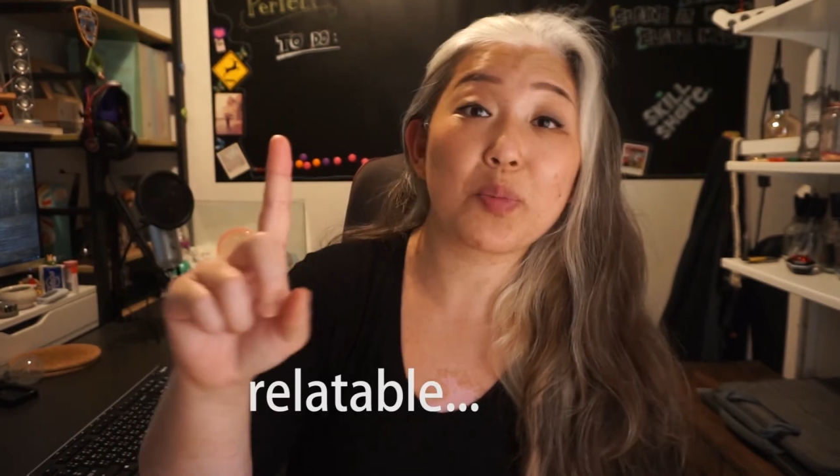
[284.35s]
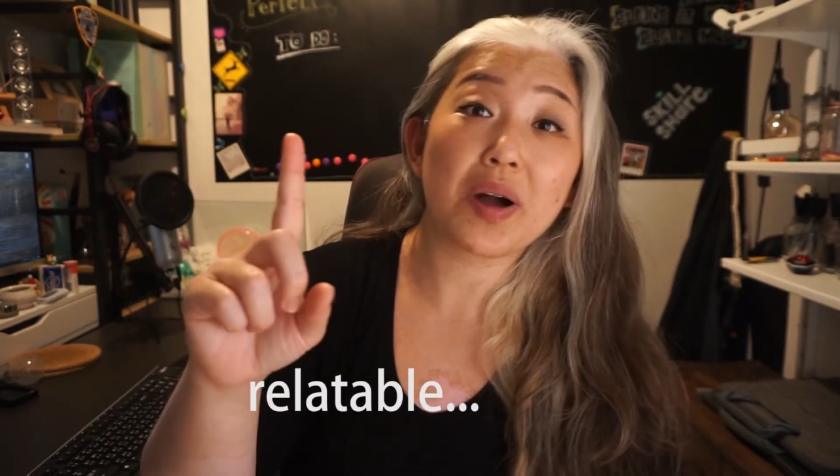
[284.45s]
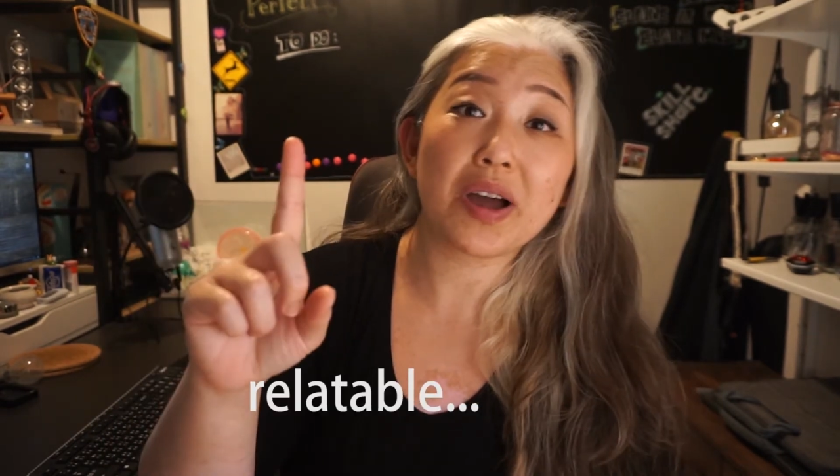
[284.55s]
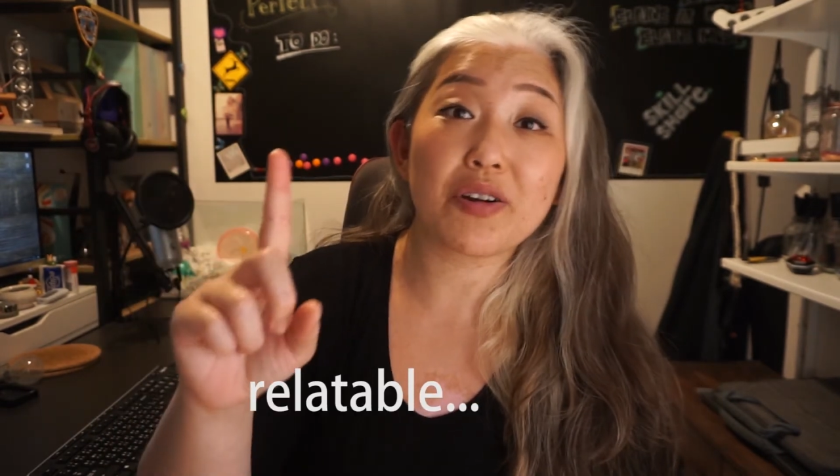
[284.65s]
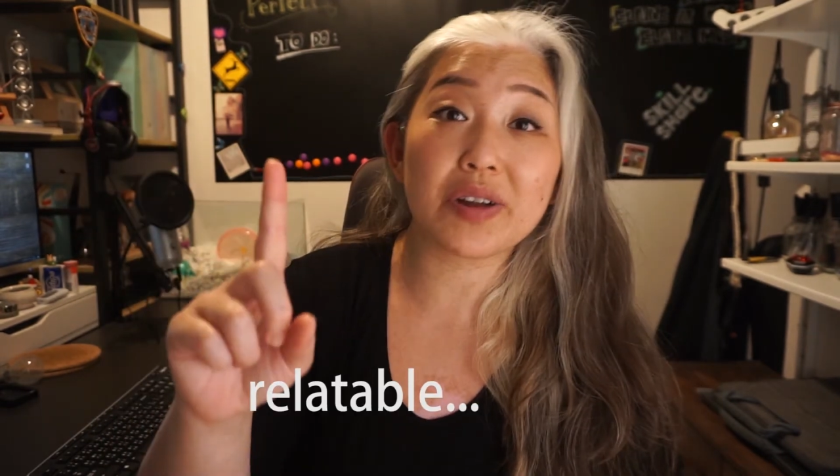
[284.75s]

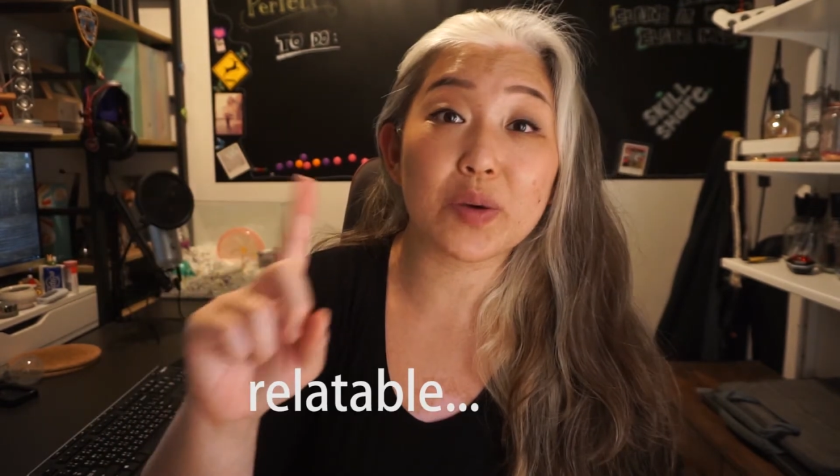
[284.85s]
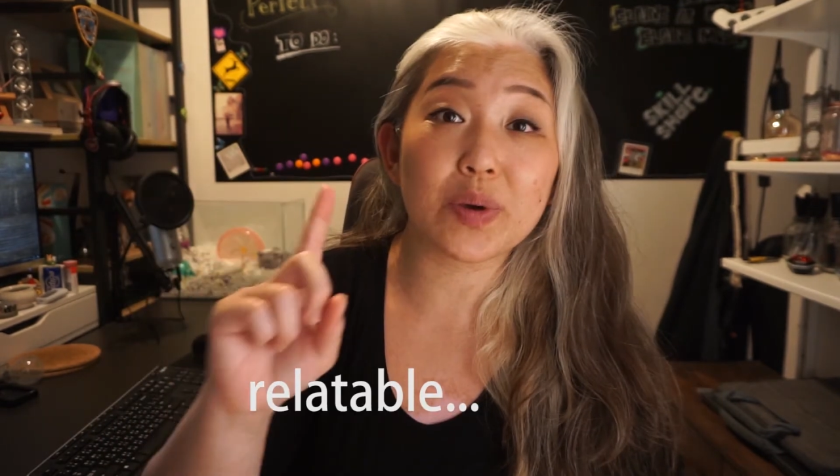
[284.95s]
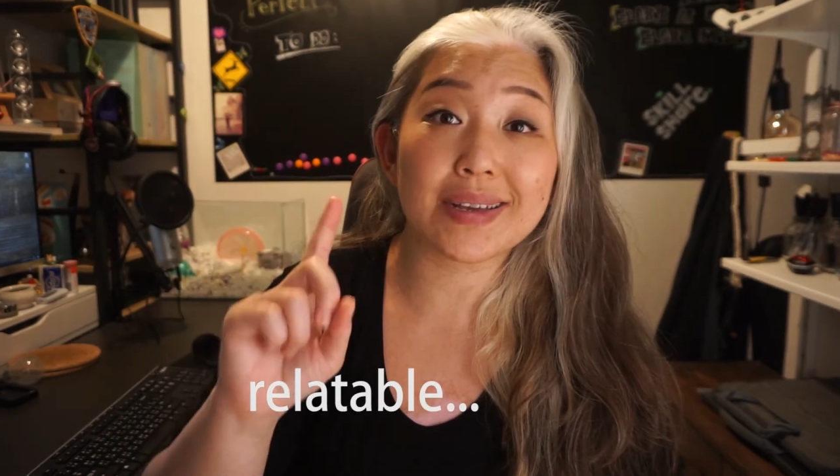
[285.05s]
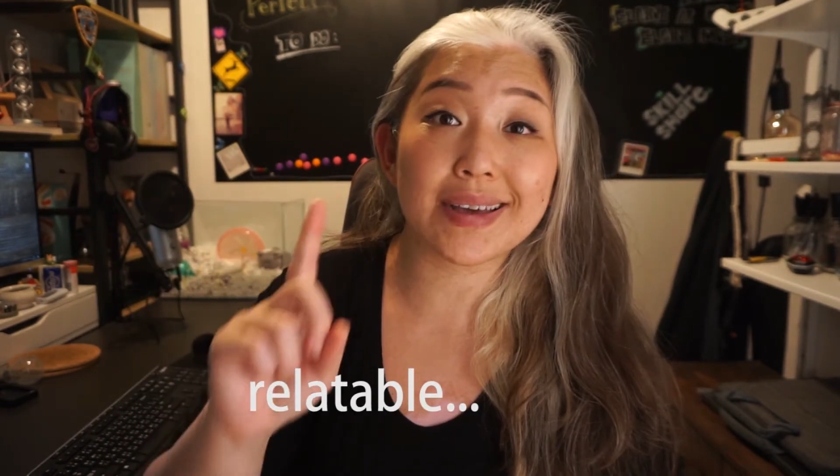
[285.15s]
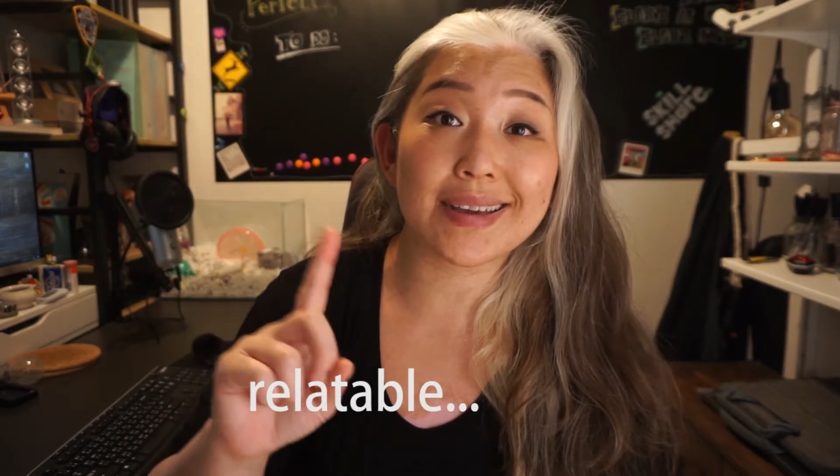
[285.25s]
priority
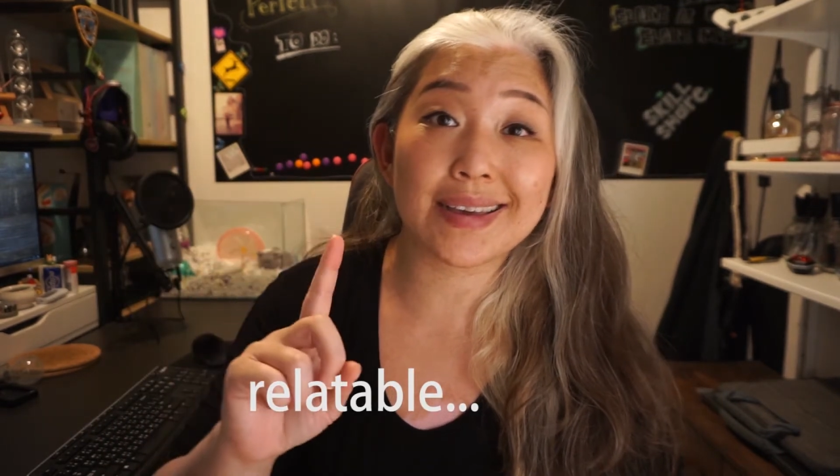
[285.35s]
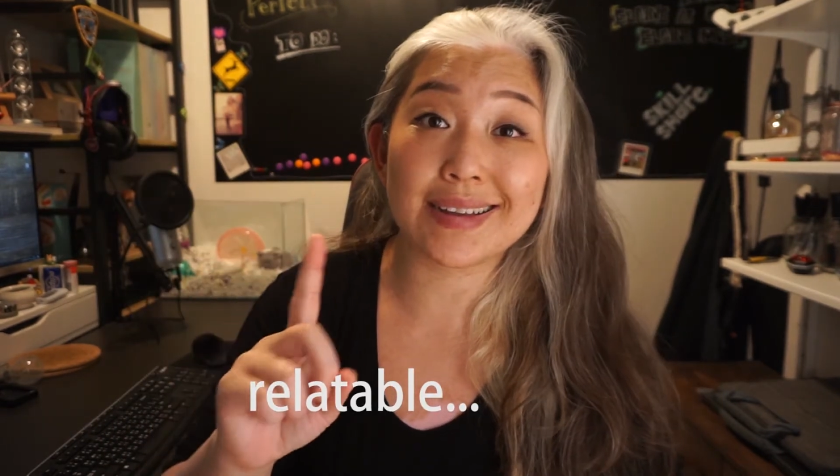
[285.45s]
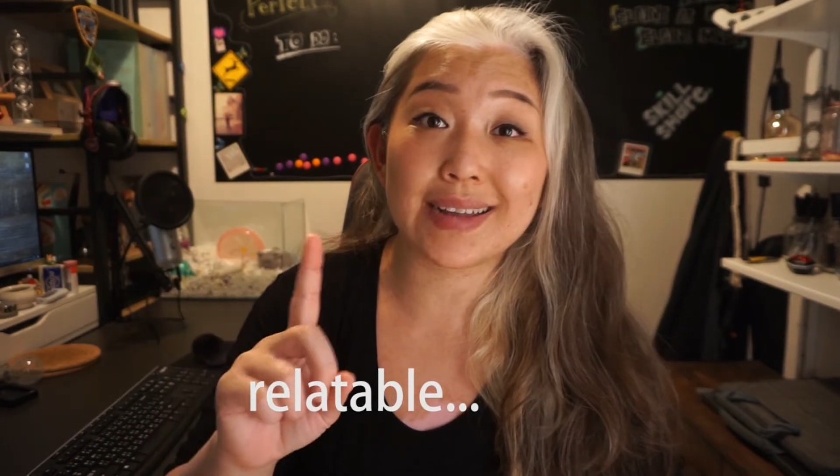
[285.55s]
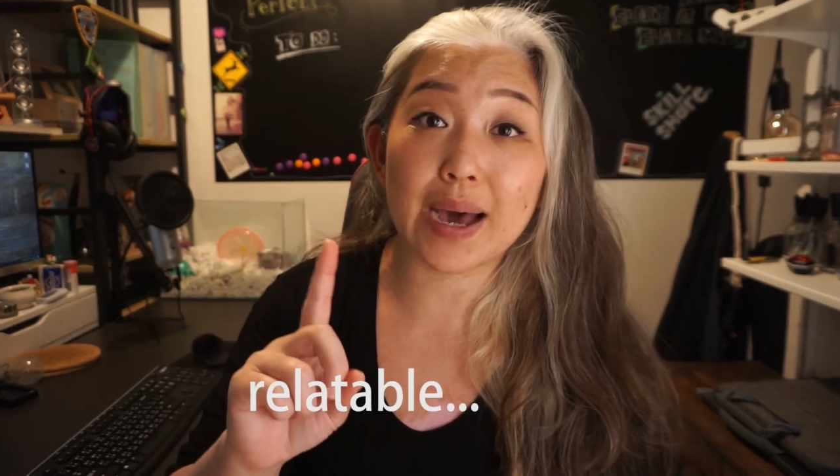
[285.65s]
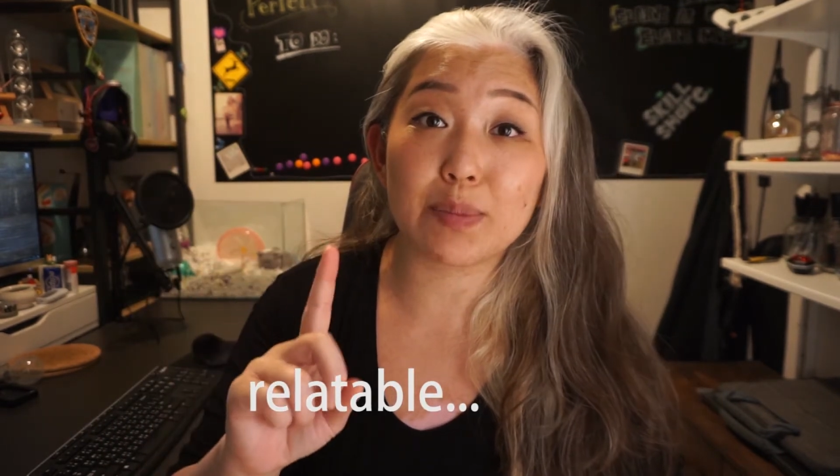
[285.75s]
when getting
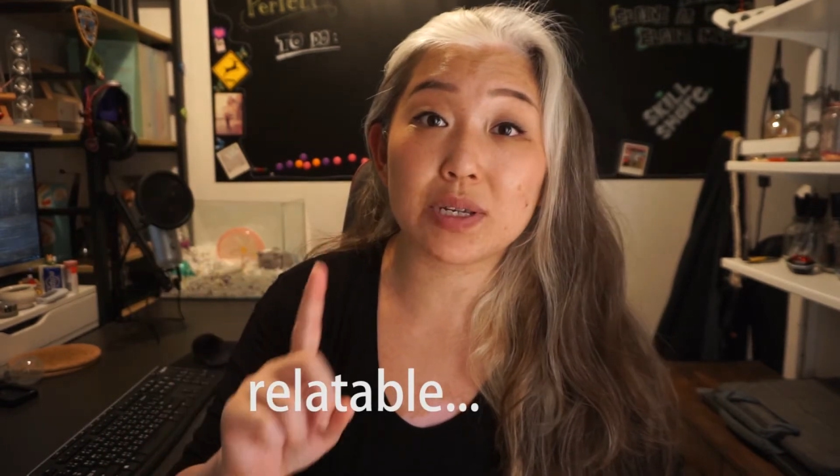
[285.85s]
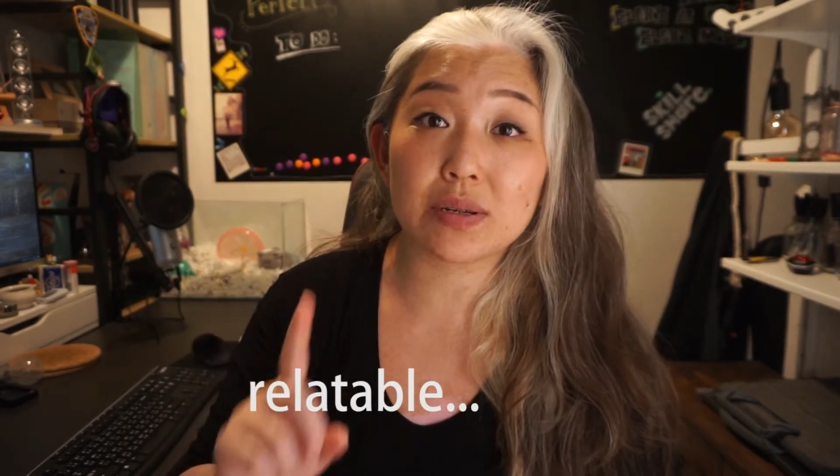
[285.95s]
kidnapped,